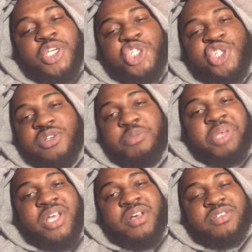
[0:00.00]
should
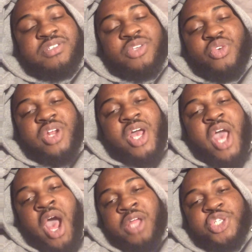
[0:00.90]
be considered a
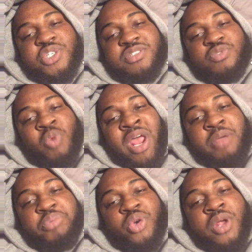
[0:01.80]
conscious
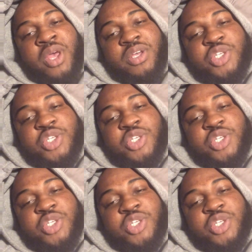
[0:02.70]
rapper,